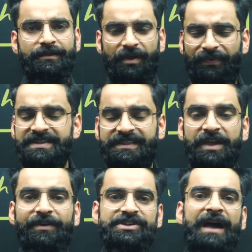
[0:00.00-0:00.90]
the first
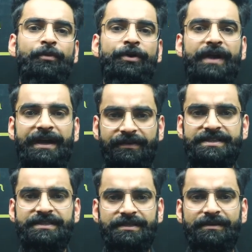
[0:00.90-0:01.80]
thing which I'm going to
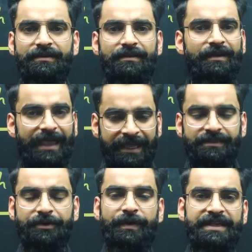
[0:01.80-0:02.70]
address in
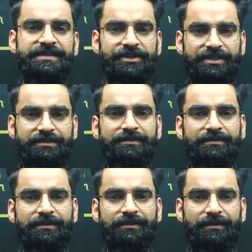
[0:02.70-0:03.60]
the today's session
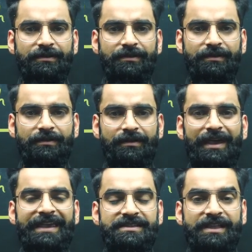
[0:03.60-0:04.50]

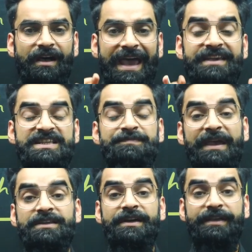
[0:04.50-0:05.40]
is the
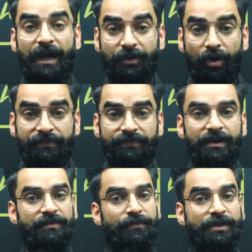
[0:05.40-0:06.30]
expected cutoff
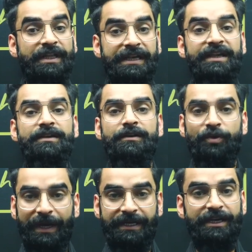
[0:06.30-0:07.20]
for the NEET
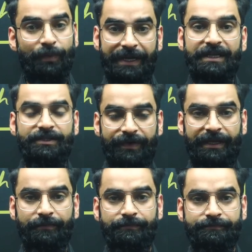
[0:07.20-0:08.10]

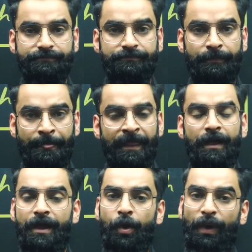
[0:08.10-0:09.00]
2023.
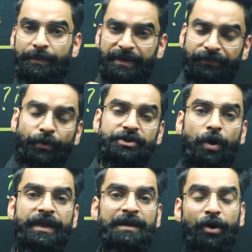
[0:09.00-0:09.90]
Well, before
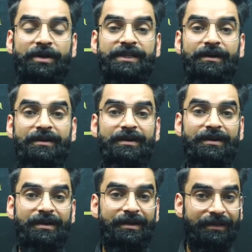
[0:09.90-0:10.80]
talking about the
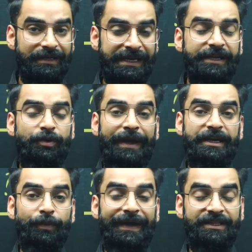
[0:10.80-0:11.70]
NEET
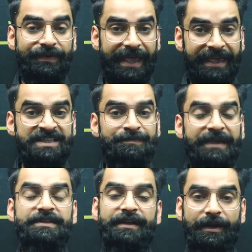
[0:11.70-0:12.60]
2023
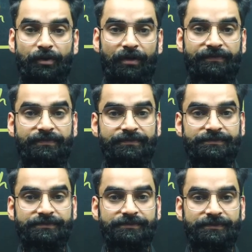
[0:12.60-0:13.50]
expected cutoff,
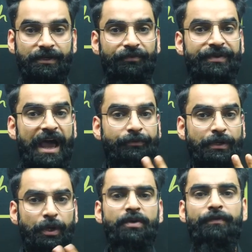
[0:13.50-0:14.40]
we have to
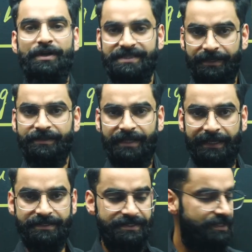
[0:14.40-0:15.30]
look for certain
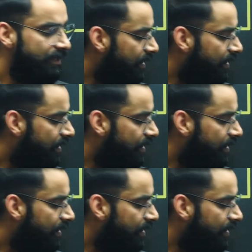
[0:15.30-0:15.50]
things.